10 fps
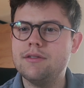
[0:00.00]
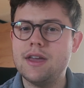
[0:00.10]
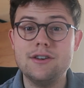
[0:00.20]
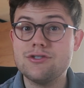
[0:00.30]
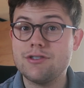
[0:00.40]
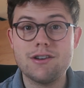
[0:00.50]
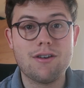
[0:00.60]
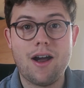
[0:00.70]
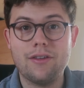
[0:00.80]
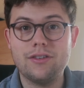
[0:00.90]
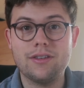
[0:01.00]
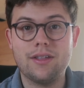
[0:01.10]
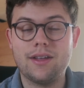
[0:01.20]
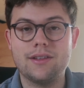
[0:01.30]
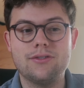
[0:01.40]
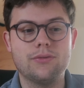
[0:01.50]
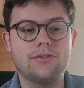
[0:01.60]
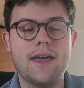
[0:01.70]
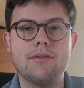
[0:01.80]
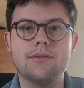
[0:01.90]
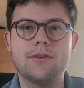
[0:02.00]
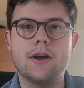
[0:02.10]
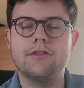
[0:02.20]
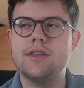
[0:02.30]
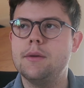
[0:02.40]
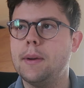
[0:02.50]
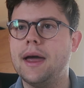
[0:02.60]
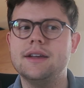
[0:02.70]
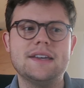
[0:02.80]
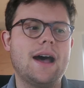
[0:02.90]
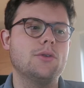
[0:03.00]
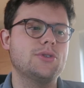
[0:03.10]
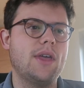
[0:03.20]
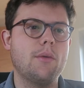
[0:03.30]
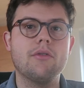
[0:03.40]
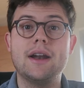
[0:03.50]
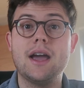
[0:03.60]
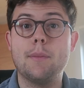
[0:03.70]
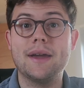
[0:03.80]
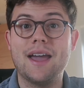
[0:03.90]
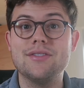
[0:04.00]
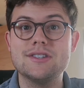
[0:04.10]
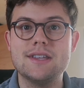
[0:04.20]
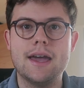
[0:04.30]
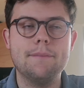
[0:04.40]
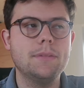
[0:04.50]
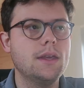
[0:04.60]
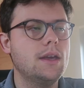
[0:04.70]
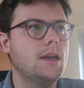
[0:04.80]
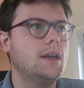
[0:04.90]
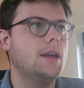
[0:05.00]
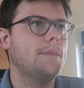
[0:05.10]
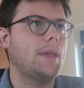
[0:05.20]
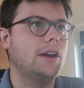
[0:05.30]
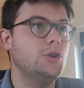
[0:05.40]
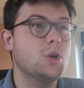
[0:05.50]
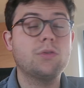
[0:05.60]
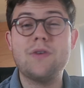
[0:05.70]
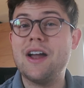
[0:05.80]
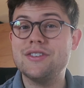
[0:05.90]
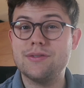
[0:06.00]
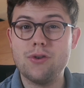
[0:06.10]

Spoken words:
Injury crisis. I think they had sort of 7 first-team players out. So they were really up against it. And you just felt as if